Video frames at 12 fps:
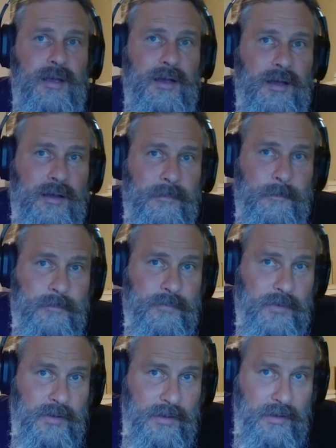
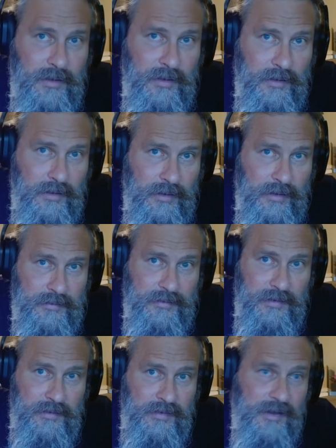as
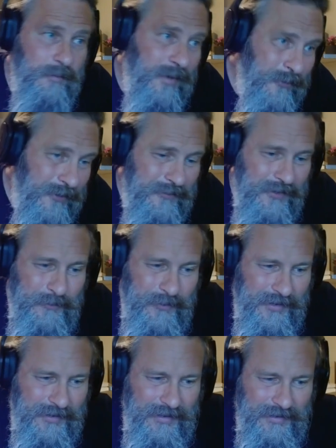I said in my previous
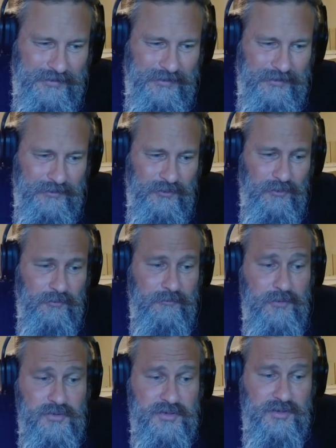podcast on cold
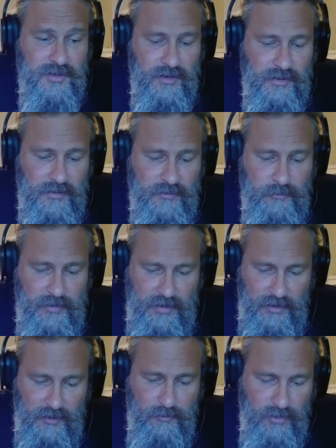fusion, there has been
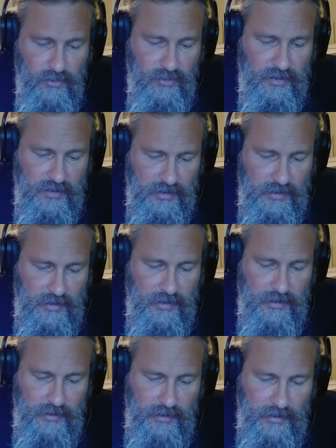a community,
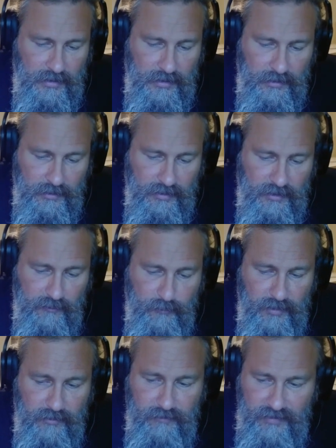that have
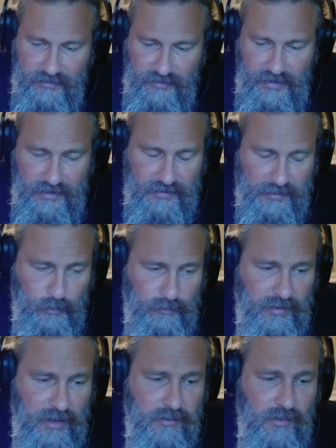been investigating some
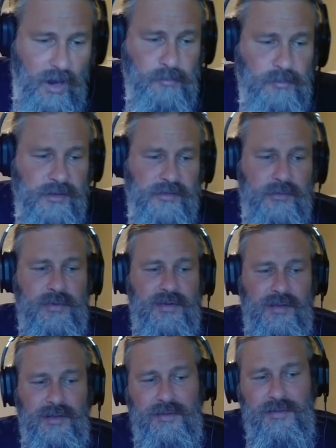of the anomalous
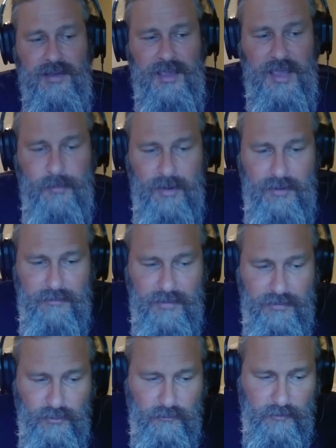results that came out of
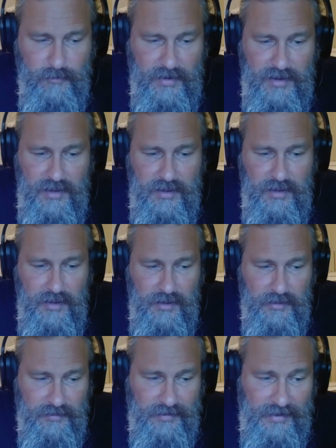this over many
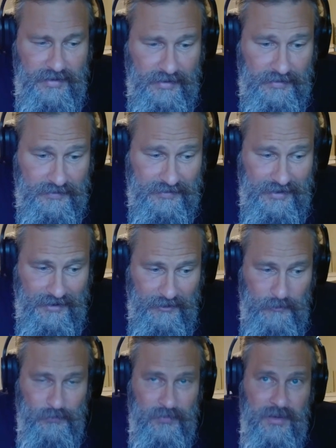decades
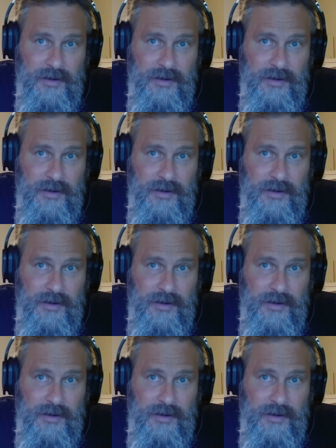now.